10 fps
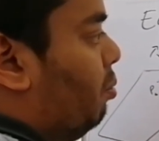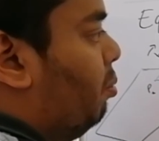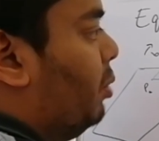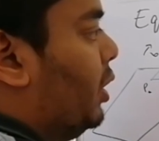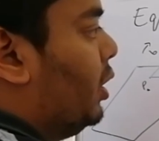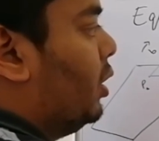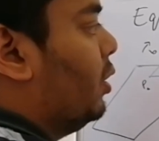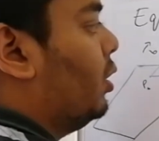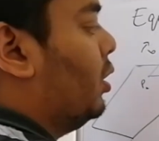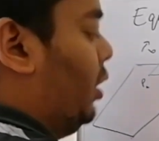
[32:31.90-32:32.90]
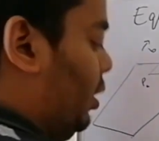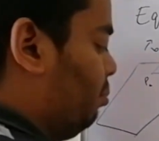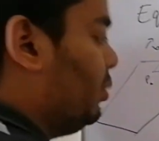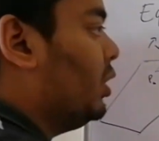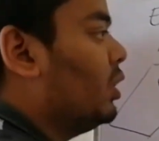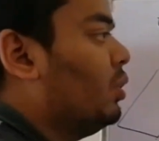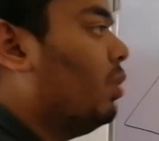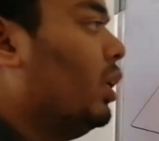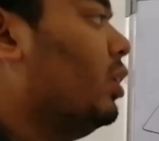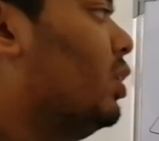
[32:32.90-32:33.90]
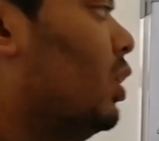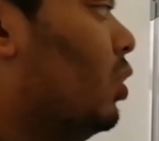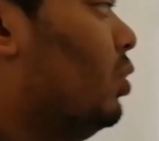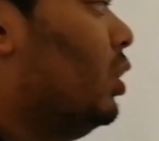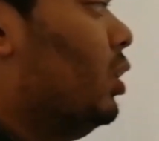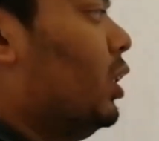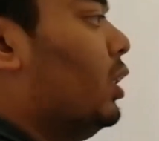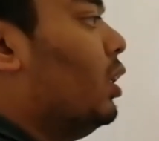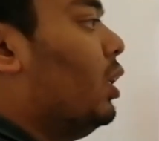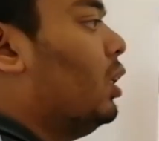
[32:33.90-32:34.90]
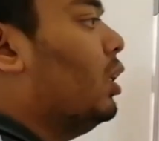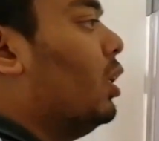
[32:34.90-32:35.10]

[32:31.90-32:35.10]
B. Let me just write this down neatly